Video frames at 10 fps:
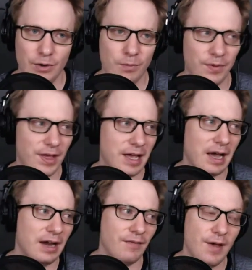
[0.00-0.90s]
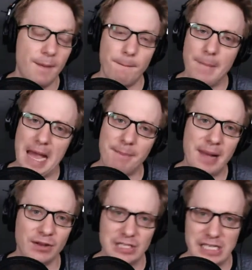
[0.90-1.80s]
where they kind of map
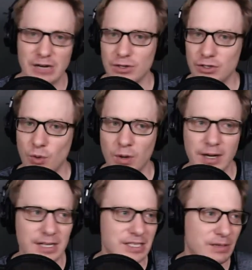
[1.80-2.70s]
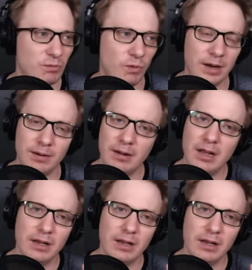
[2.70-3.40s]
out territories and one